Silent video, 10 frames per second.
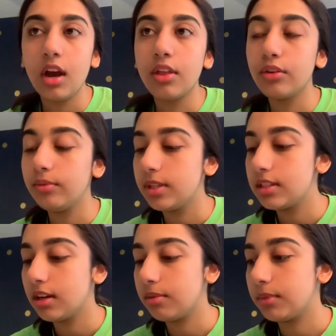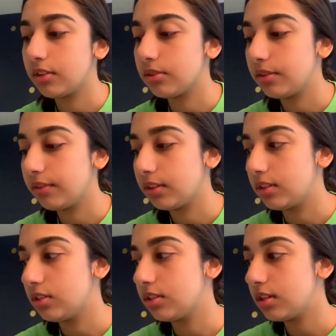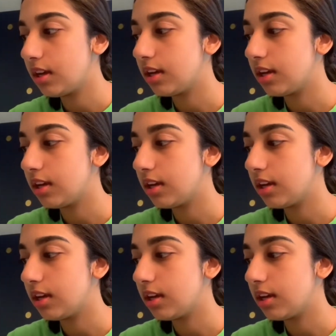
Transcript: The reason I'm not doing foundation today